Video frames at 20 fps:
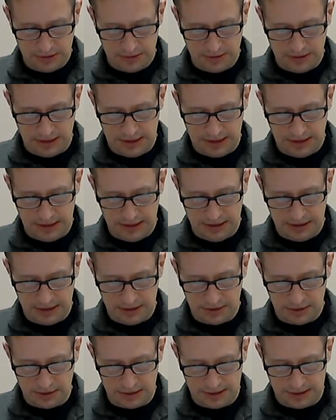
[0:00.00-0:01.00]
the
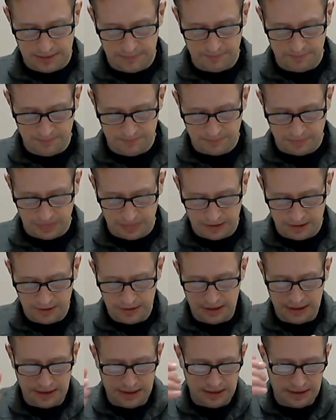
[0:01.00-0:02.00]

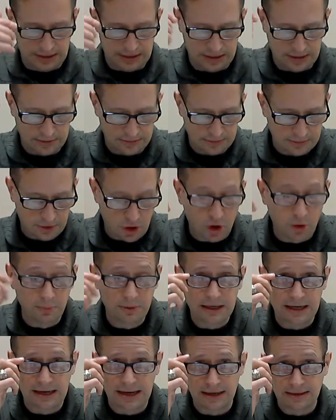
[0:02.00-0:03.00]
Home
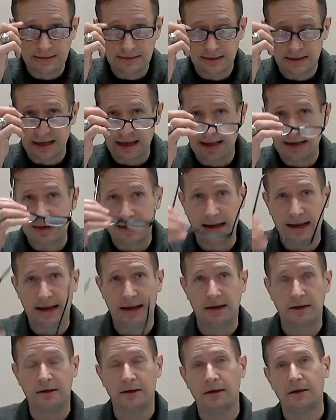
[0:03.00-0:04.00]
Connect
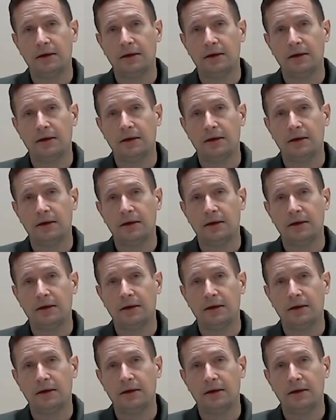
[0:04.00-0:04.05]
hand-in-hand